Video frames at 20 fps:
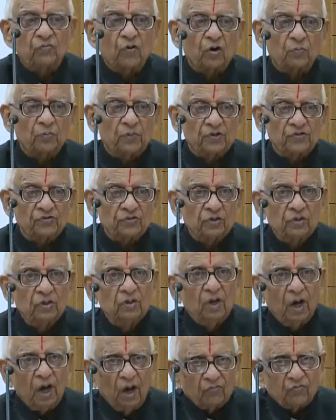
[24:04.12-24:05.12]
of farmers.
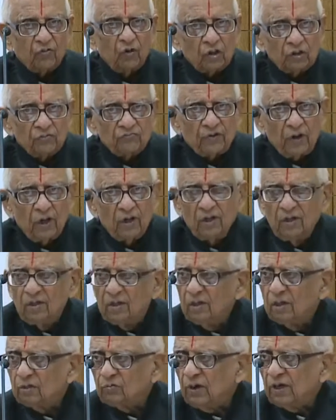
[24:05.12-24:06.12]
Of 40, uh,
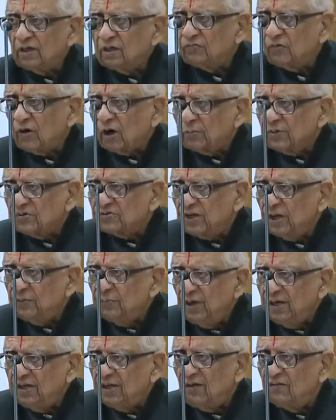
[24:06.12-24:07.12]
20 farmers day,
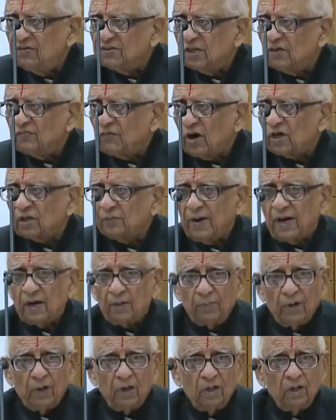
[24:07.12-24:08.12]
media will say 40
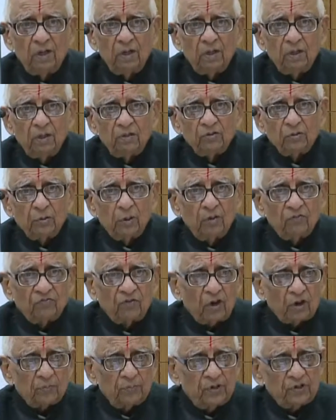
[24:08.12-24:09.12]
uh,
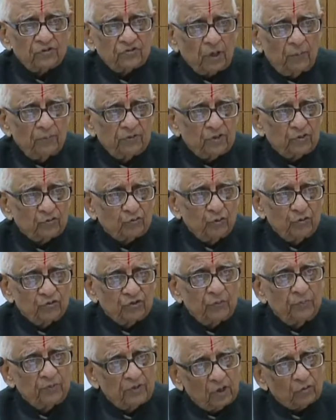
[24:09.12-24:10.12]
farmers committed
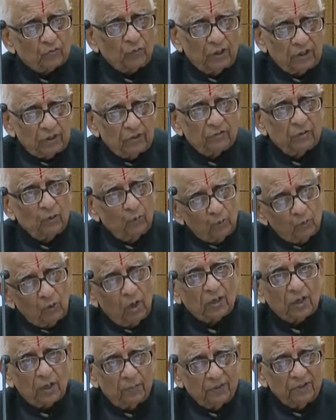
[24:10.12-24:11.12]
suicide because 20 of them would
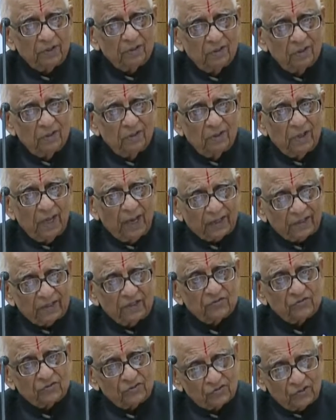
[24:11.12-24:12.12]
not have been
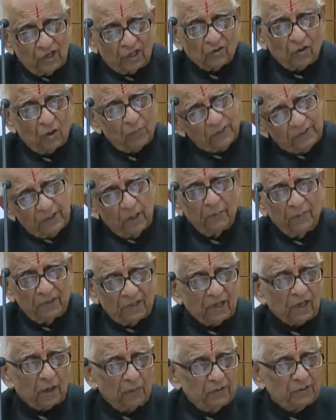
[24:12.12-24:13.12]
agriculture is at all, but they have
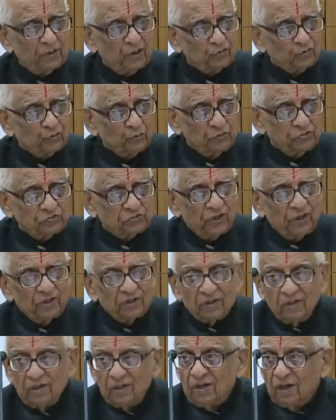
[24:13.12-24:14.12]
committed suicide.
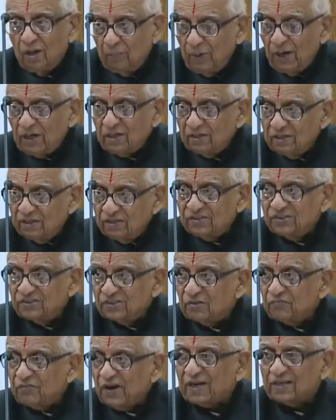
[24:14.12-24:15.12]
But this
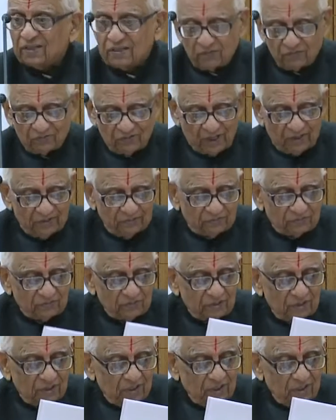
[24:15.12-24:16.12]
is a fact of life.
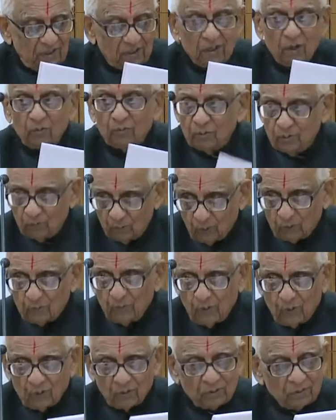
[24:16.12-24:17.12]
Now,
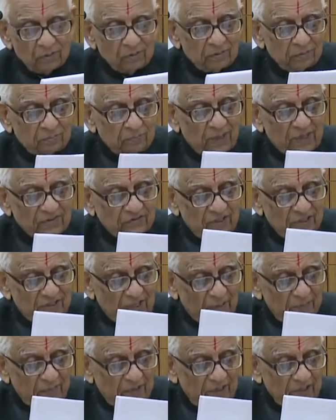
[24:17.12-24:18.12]
one more passage
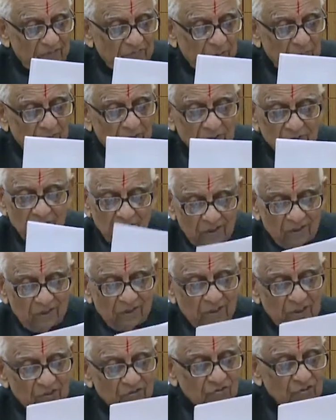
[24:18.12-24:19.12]
I am reading from
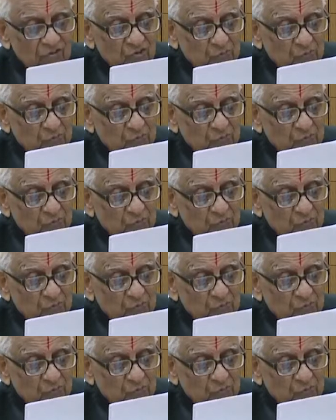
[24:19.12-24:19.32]
his